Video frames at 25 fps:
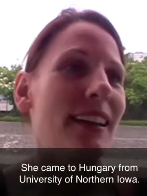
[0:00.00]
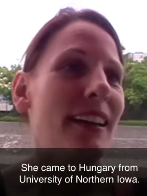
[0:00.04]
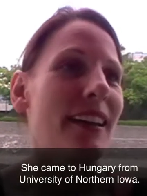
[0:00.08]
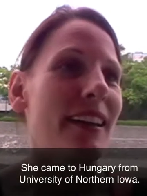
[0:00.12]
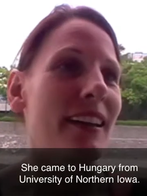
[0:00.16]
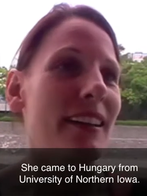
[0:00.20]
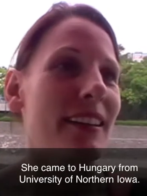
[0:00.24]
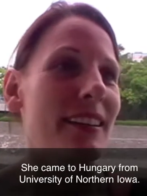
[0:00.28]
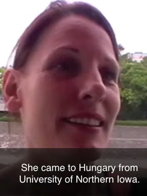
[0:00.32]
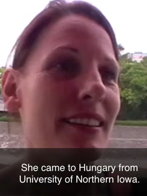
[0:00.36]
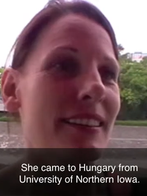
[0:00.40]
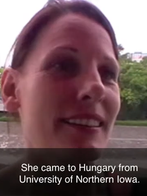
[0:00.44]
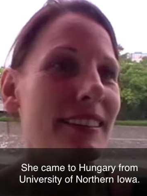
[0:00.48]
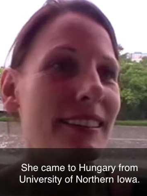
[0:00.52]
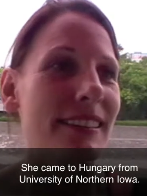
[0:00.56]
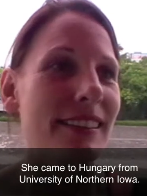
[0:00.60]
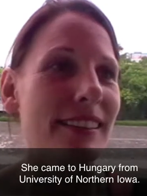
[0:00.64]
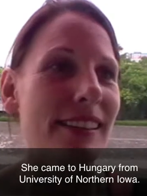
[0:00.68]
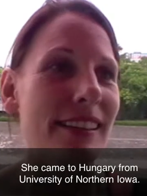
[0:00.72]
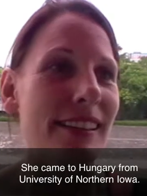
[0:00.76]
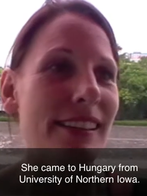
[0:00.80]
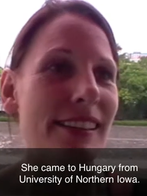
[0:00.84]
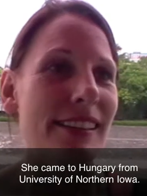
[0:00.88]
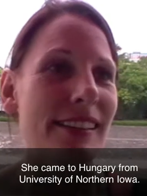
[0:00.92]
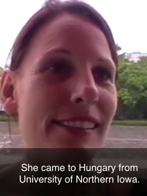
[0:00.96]
and
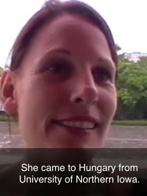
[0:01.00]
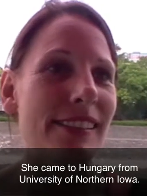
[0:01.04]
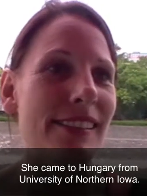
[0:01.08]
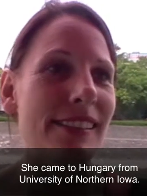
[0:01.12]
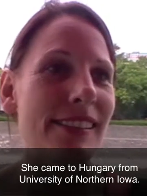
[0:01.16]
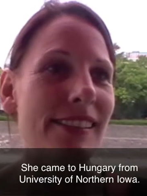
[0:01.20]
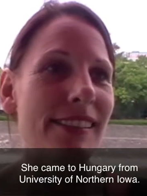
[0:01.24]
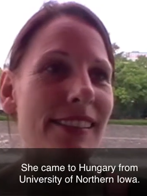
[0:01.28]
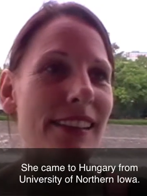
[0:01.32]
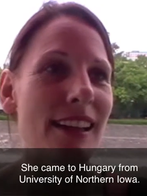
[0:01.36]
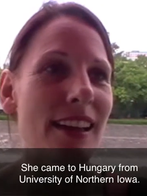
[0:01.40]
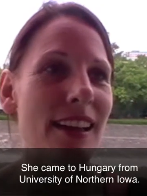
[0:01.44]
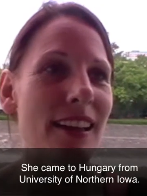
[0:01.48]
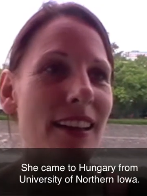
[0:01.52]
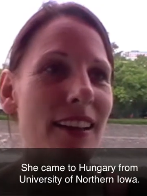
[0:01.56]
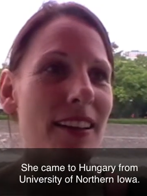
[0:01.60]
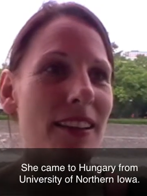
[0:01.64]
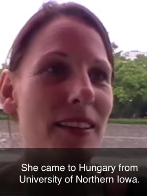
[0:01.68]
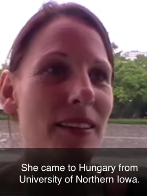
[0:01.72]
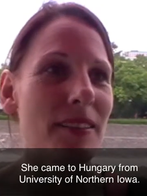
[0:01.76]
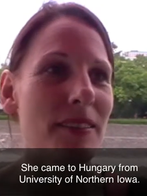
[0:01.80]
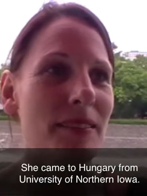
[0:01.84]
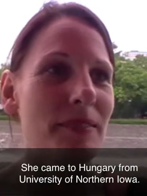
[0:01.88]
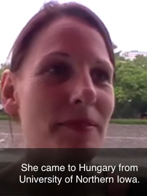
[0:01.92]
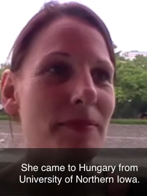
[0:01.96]
his
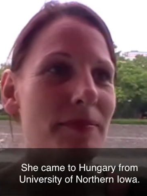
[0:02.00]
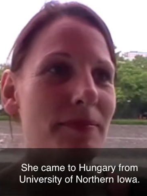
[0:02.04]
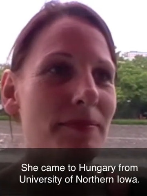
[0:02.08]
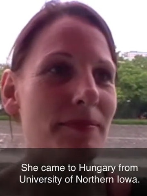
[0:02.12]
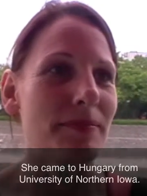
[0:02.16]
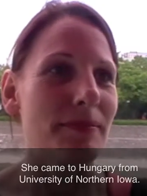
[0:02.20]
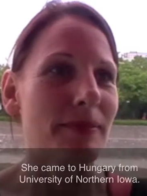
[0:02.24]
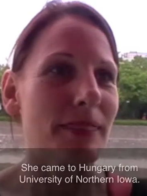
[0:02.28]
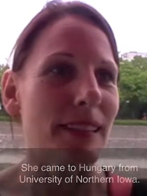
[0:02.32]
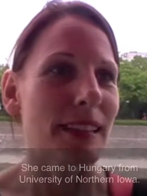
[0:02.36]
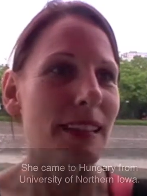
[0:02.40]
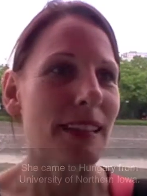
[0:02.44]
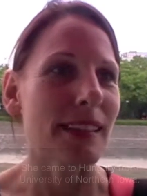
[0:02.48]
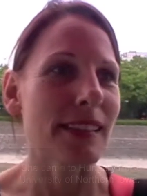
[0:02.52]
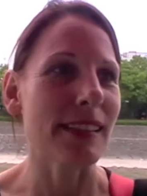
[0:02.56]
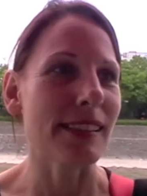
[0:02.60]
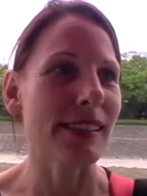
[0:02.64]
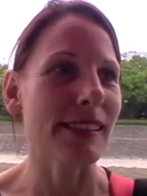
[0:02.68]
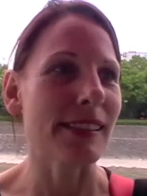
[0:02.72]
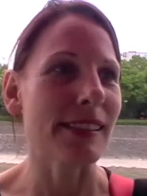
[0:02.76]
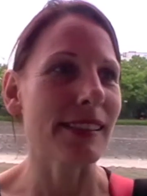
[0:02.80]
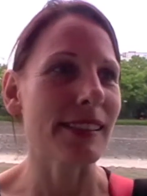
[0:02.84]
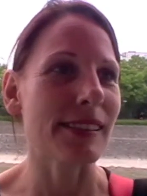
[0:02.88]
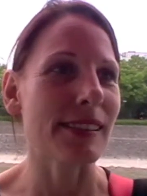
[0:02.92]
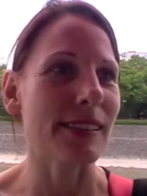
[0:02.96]
uh,
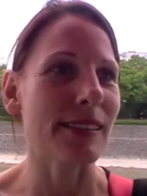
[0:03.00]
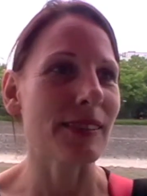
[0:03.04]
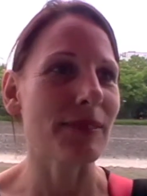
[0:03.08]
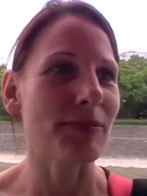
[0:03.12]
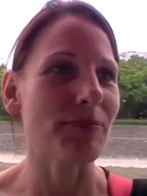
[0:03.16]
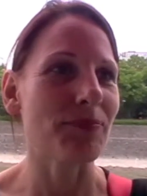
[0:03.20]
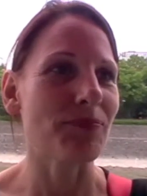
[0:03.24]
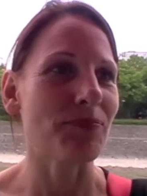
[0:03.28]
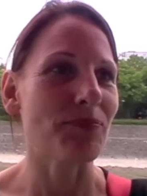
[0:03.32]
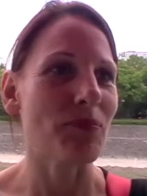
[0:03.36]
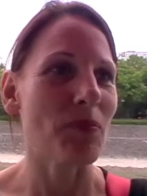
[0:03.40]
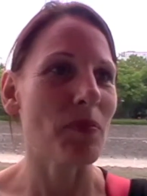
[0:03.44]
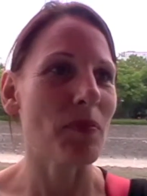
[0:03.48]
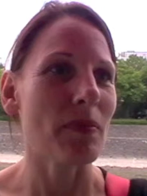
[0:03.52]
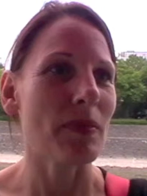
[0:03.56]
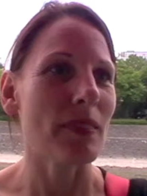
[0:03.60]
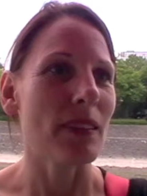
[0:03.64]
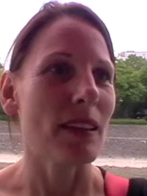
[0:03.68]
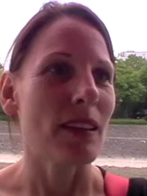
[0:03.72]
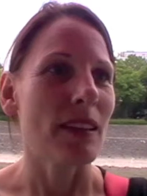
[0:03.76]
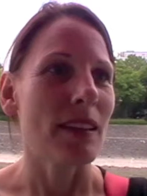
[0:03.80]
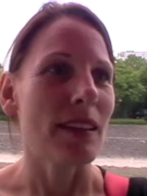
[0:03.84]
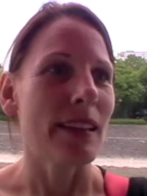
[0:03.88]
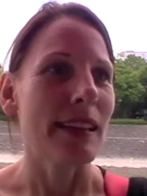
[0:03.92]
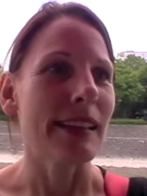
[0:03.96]
his
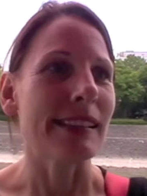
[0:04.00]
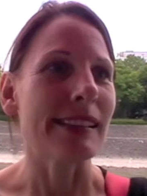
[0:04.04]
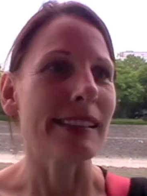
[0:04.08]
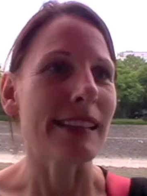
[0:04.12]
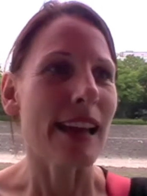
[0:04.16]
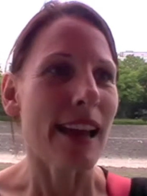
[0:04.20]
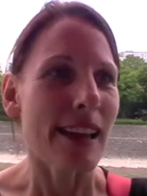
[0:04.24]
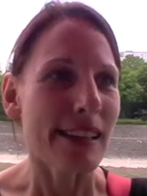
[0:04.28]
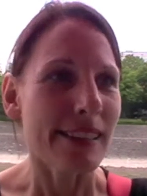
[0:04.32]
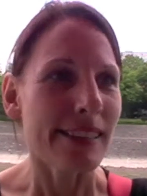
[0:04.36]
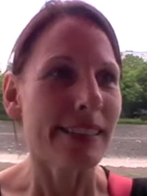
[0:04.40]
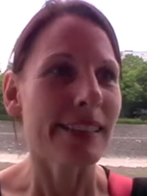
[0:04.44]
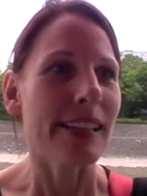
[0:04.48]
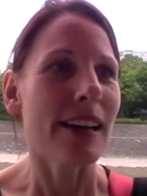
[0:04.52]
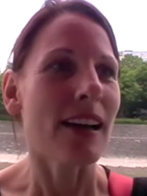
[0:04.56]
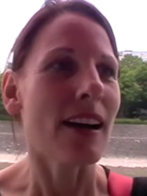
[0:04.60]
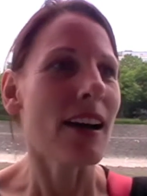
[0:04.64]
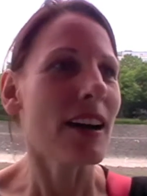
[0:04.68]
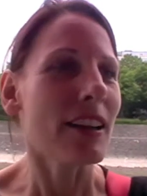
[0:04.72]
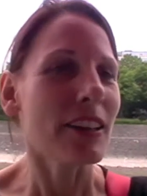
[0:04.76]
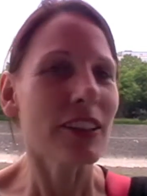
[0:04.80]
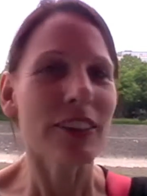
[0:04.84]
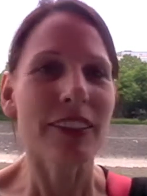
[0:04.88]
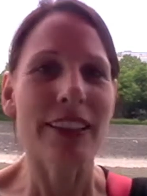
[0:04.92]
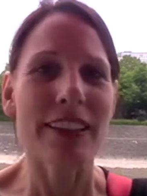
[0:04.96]
his ties to
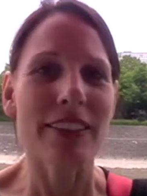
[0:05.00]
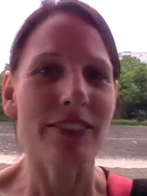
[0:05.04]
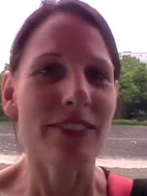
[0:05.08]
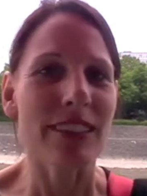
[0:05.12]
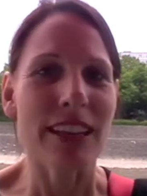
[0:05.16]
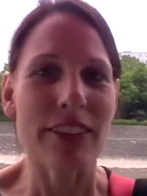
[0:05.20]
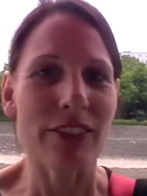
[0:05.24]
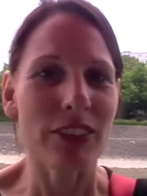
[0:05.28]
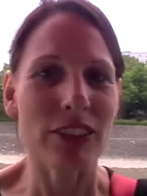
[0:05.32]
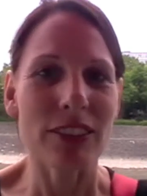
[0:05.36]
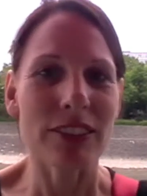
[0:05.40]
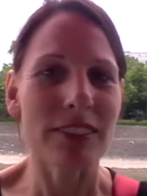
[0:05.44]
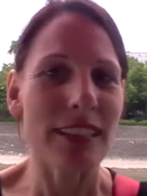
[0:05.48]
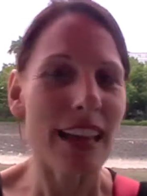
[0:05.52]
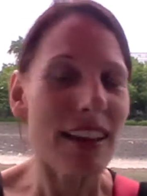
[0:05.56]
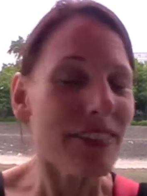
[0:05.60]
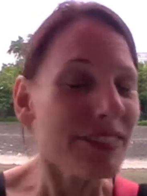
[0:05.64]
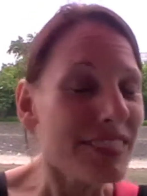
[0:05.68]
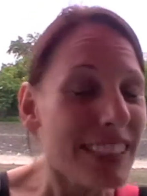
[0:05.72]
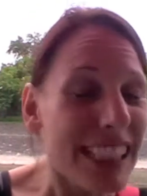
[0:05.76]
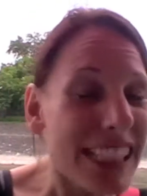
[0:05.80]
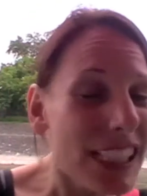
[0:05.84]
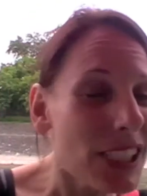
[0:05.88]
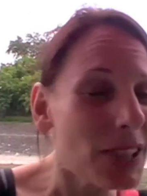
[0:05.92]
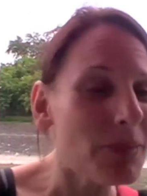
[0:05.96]
Hungary have never
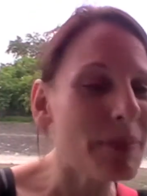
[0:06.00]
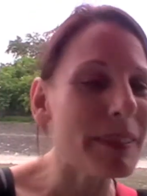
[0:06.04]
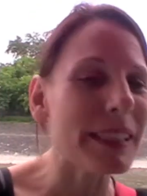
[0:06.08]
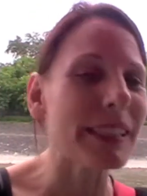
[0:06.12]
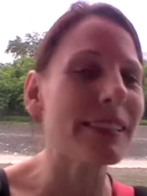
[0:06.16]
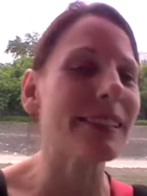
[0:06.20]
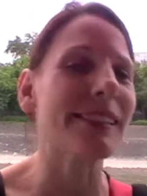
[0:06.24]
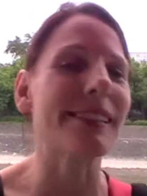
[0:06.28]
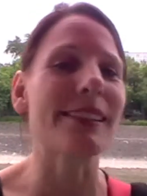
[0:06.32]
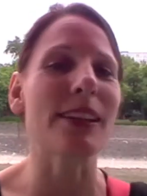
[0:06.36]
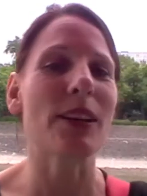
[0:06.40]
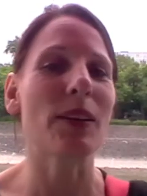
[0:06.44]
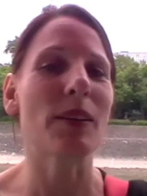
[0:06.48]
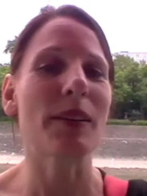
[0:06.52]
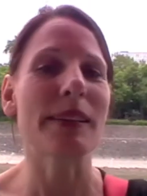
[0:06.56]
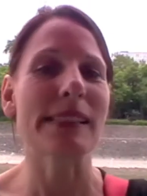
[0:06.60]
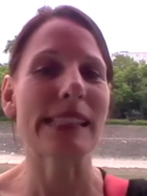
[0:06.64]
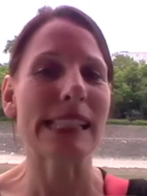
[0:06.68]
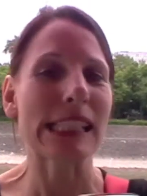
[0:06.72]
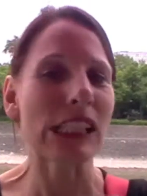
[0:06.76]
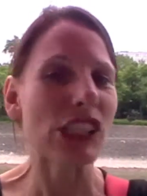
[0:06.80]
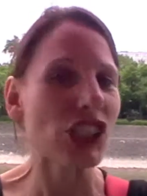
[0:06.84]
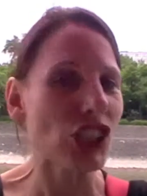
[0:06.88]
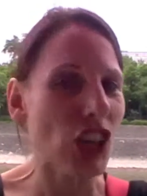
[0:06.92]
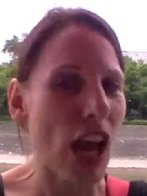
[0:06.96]
left him, and so as
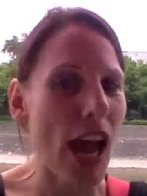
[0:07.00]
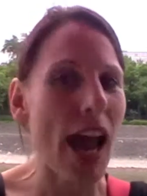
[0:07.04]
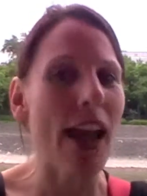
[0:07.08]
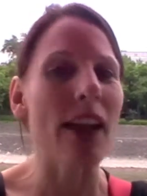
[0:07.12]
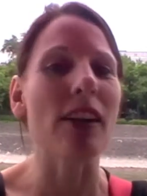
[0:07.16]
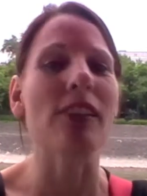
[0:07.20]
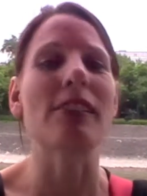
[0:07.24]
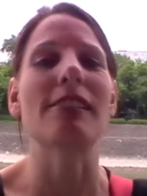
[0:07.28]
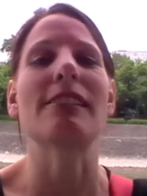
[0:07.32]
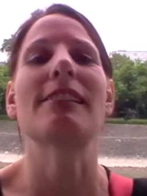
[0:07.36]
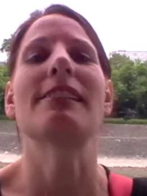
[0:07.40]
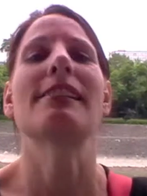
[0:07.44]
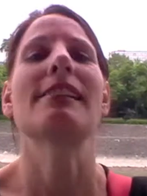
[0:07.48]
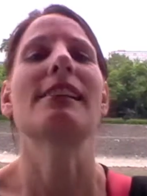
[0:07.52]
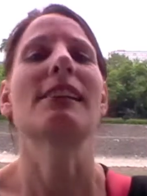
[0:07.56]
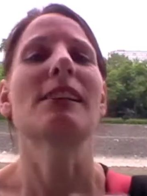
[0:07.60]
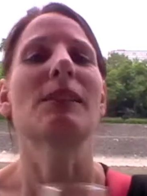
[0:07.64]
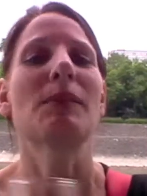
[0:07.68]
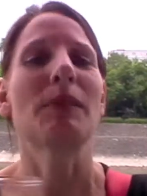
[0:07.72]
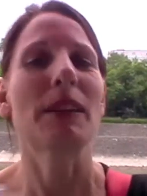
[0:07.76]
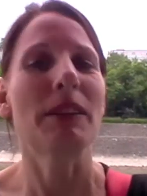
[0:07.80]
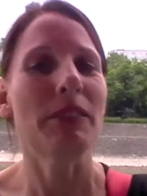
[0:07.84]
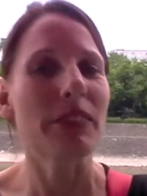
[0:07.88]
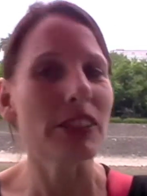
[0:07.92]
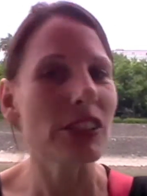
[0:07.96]
a child,
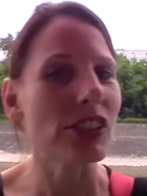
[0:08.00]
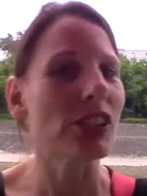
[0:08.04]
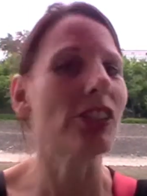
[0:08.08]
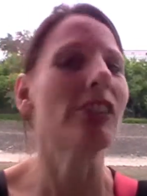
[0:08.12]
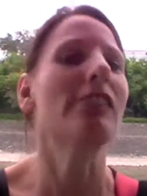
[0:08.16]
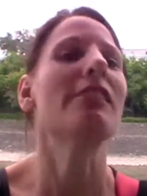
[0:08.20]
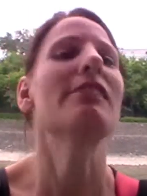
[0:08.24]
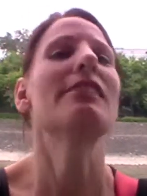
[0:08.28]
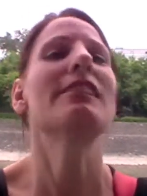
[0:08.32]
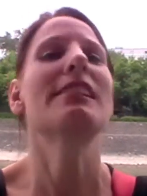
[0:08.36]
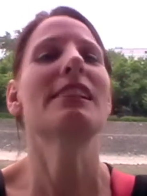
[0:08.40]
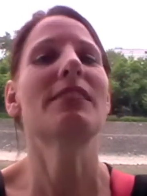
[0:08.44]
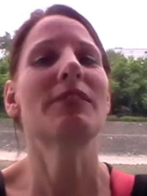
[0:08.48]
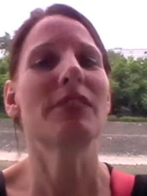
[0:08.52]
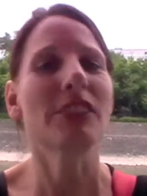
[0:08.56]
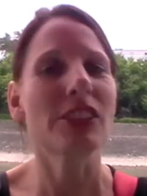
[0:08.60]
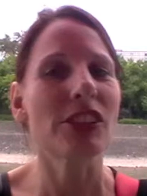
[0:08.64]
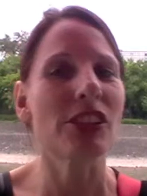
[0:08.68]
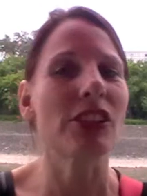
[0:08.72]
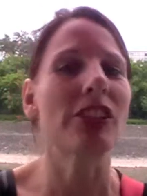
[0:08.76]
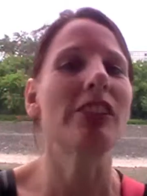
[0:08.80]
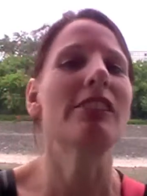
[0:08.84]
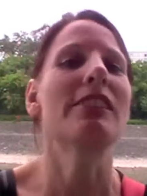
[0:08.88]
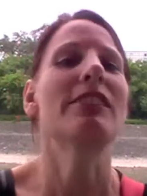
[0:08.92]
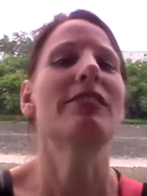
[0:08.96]
we returned and
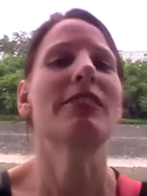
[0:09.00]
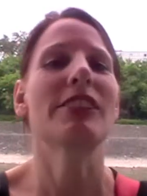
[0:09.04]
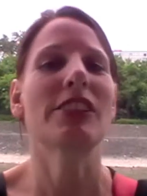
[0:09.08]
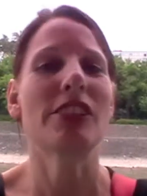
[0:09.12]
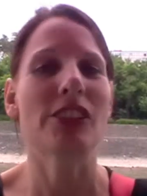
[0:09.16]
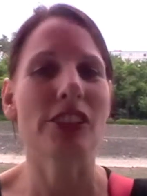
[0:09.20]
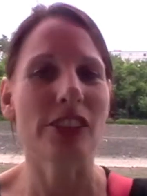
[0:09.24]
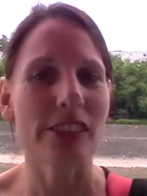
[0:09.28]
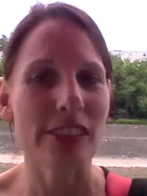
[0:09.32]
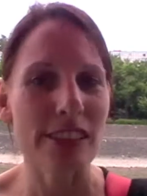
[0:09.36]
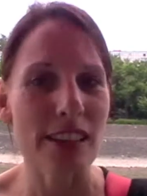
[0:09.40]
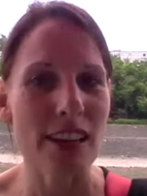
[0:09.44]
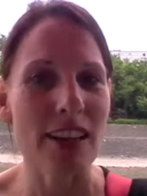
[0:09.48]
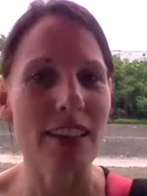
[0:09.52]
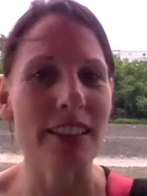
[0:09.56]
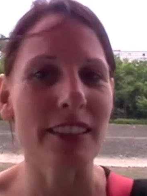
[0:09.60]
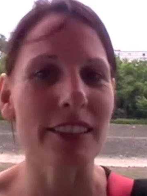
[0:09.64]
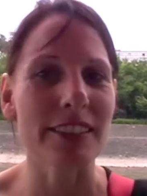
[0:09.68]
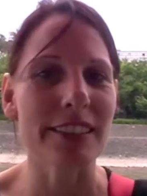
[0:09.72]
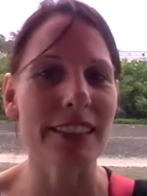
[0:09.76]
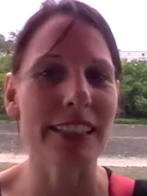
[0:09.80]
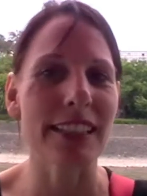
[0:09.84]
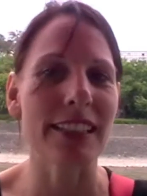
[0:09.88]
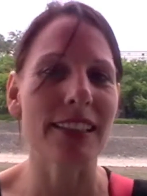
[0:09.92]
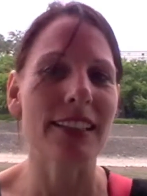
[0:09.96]
returned and returned to
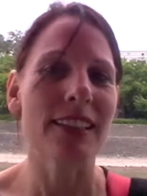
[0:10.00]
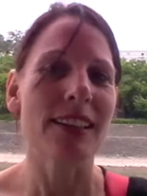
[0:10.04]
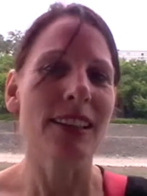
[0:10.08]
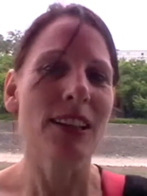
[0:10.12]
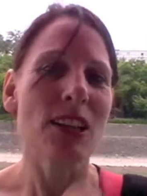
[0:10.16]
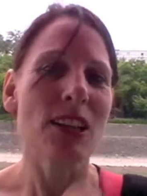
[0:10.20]
Hungary